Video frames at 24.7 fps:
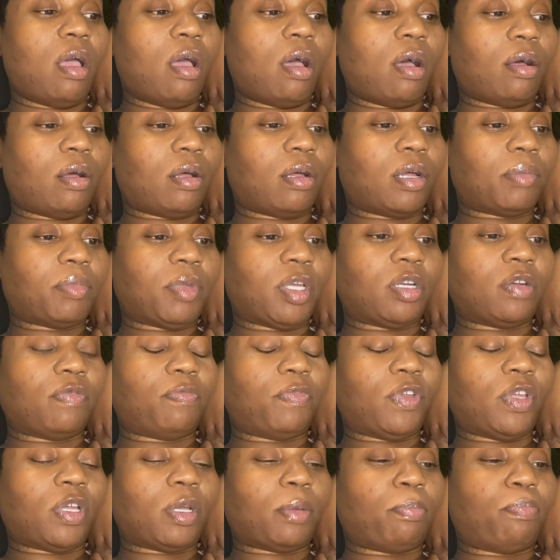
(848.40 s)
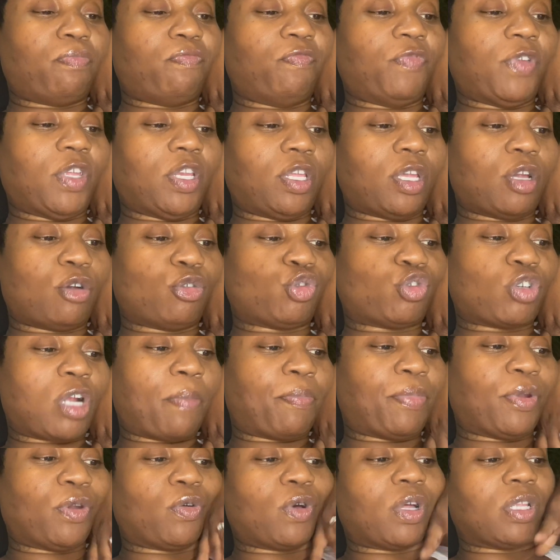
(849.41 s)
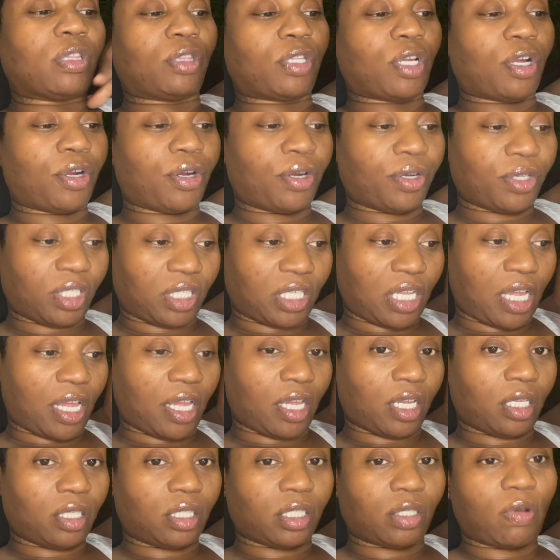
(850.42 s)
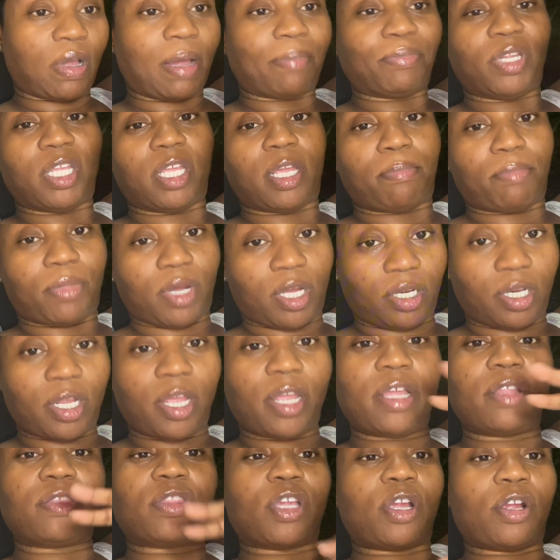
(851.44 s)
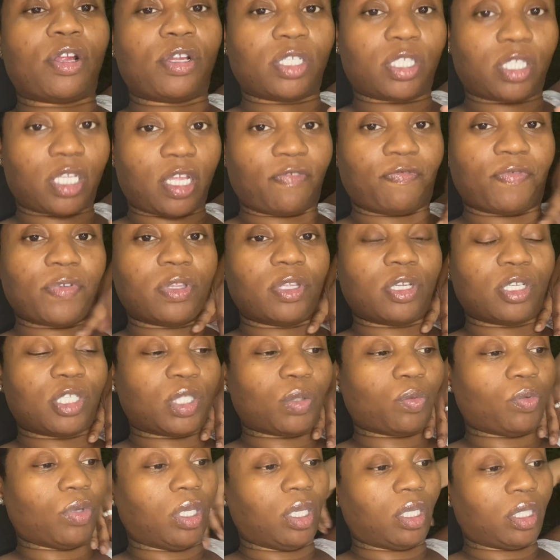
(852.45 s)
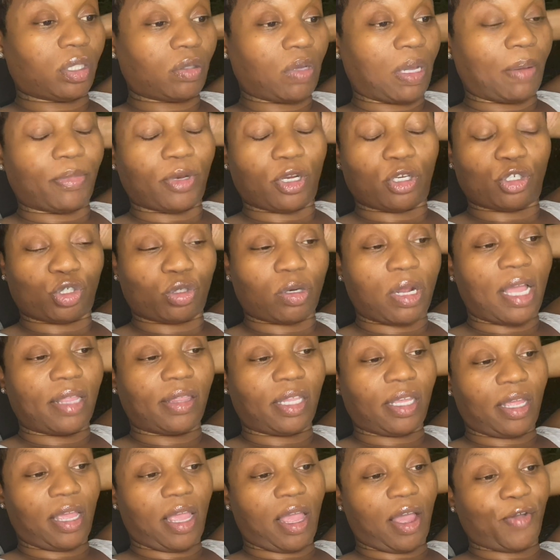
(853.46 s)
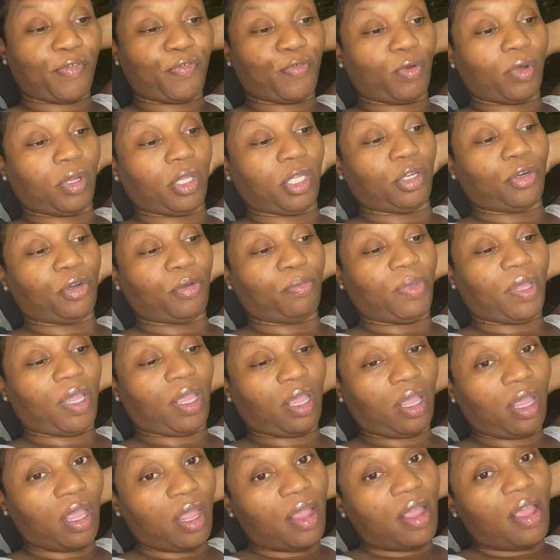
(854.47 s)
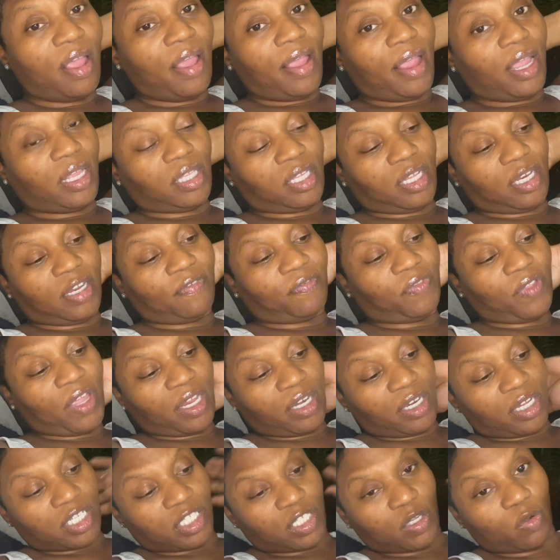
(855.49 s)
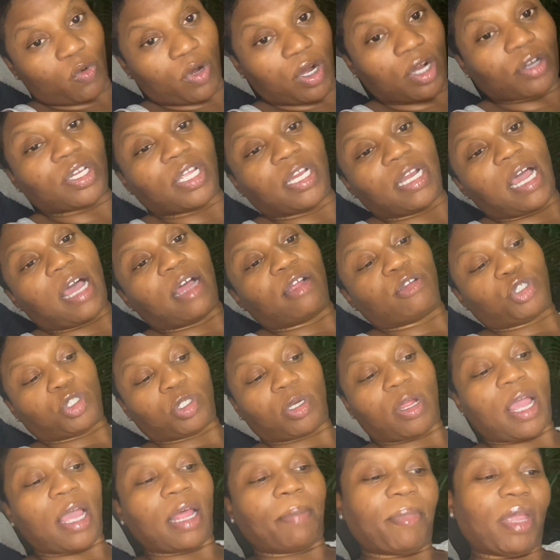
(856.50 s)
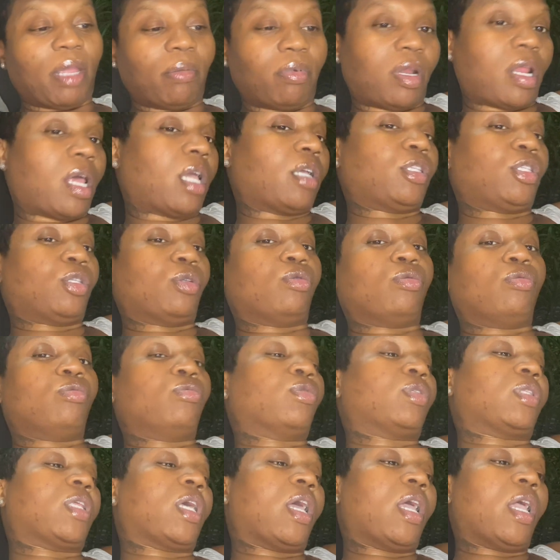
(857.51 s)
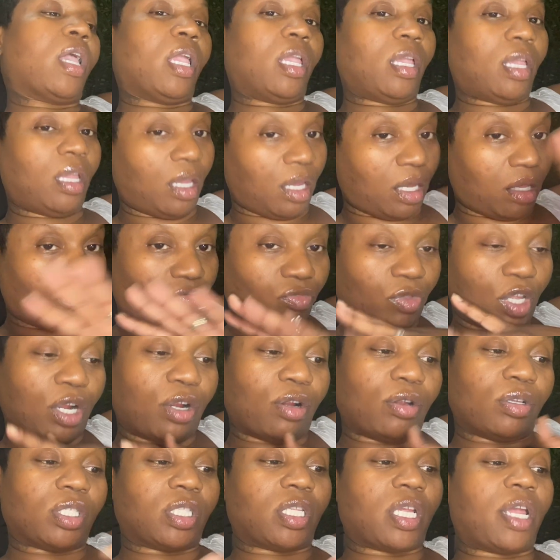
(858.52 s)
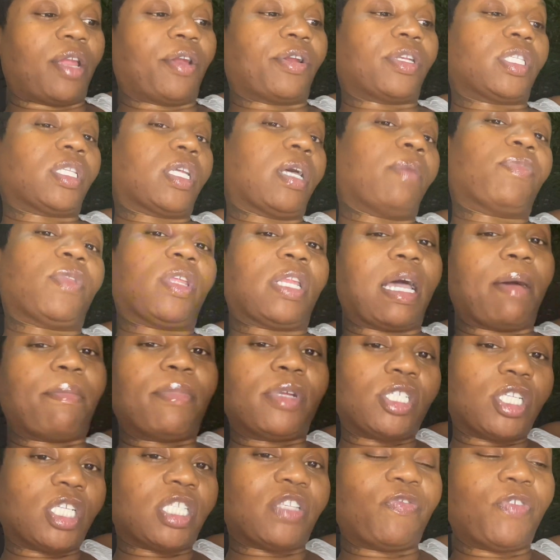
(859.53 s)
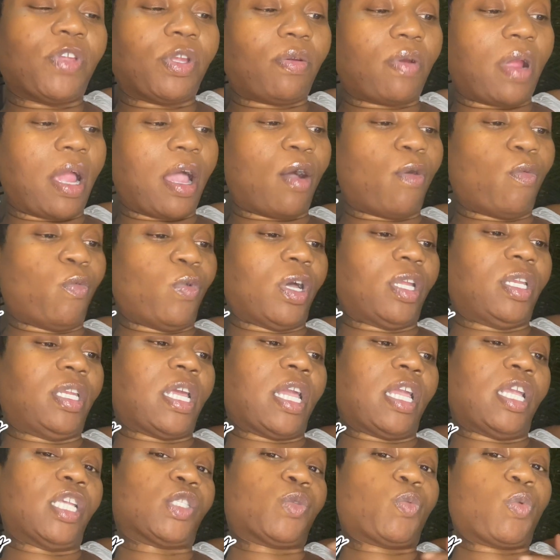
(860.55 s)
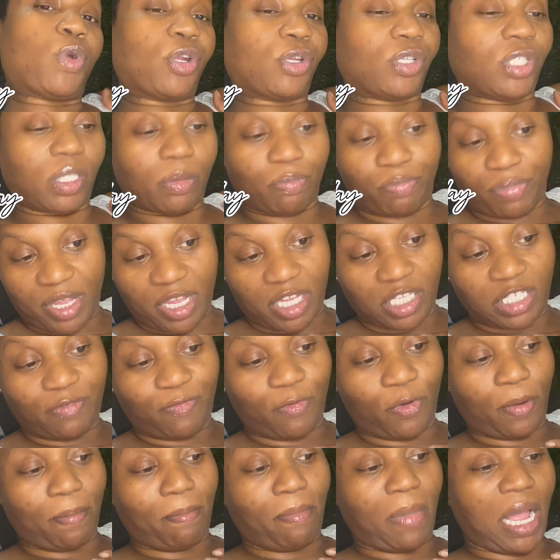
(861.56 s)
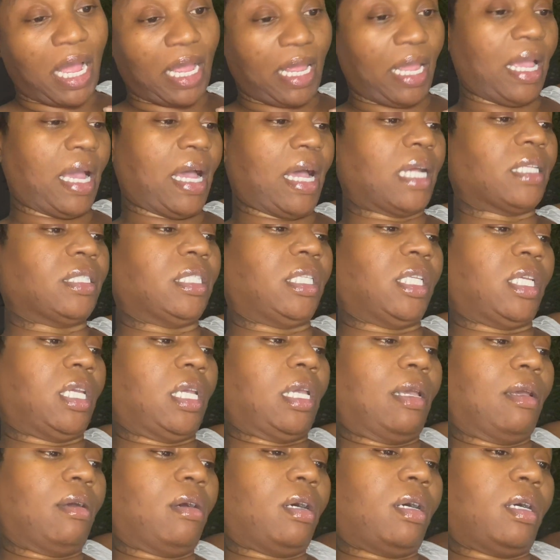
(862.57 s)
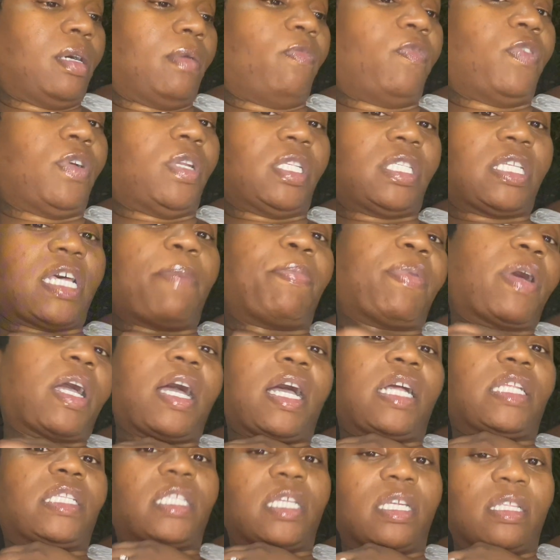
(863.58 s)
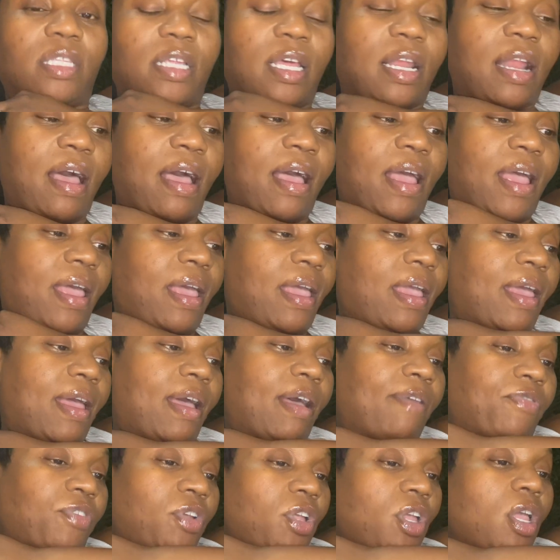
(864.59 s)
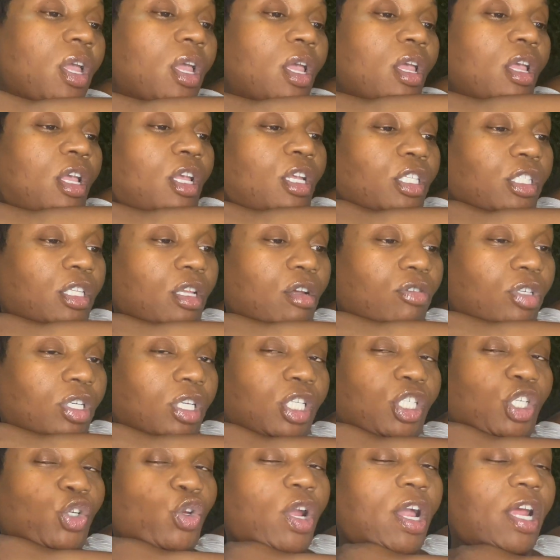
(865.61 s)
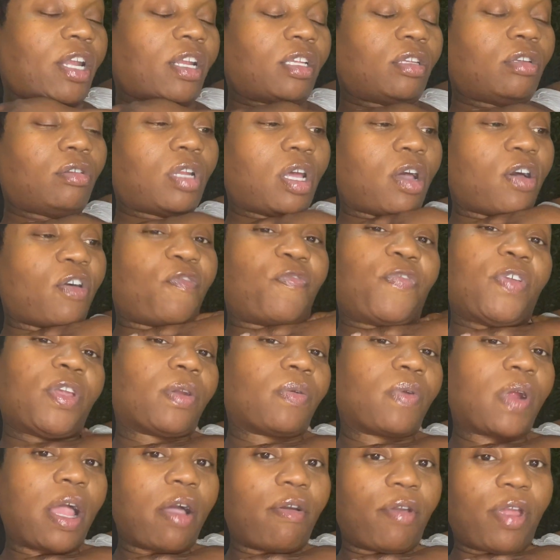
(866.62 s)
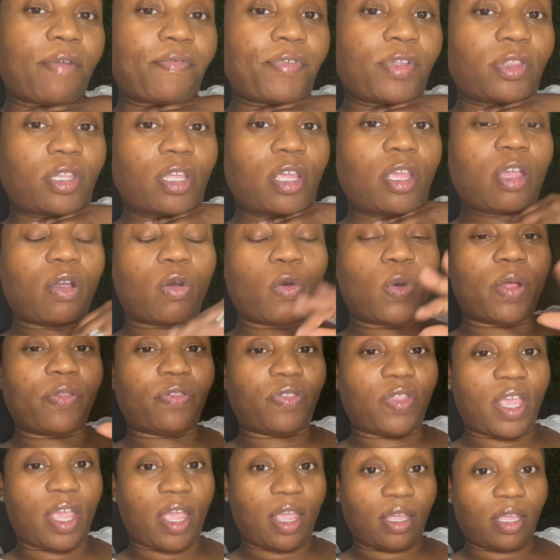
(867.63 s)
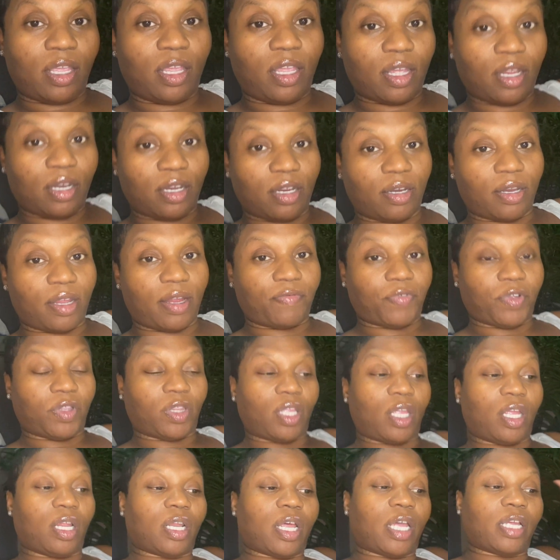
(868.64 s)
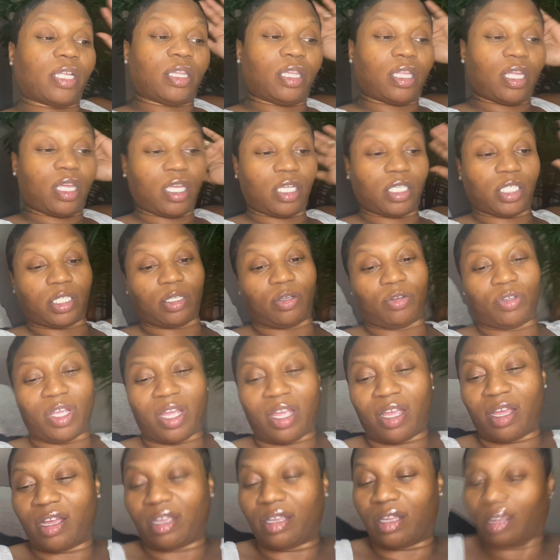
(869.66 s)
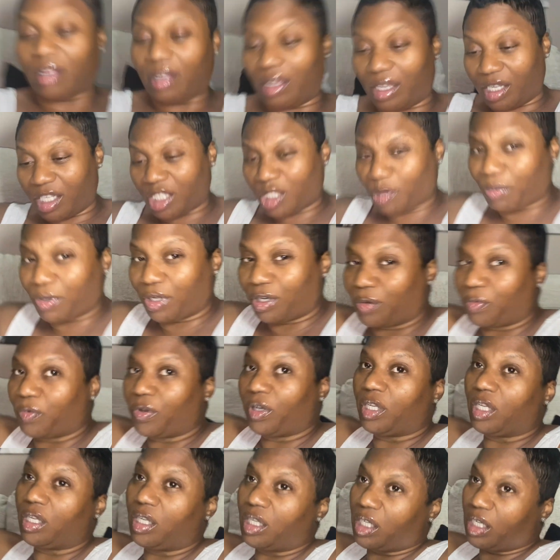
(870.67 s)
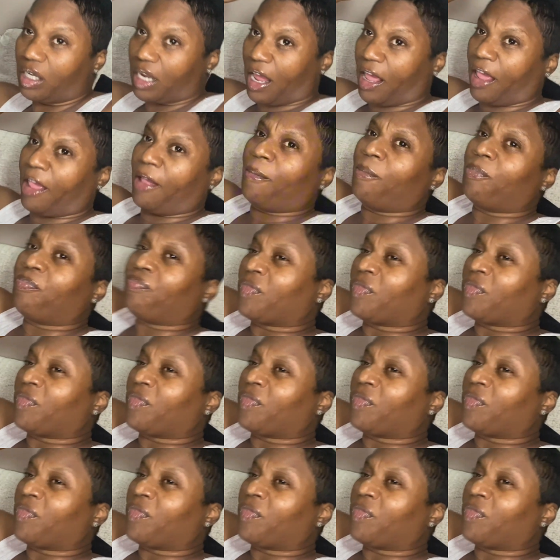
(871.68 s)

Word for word: Um, it'll be a video dropping on Thursday. So I'm doing Monday and Thursday for this week. So I'm going to try that out for a little bit. And then if that doesn't work, then I'll try maybe like Tuesday and Thursday or something. I'm going to just figure out what days works best for my content, um, for the type of content that I have. So just trying to, you know, figure out everything on that end and everything like that. So yeah, it's been a really good day.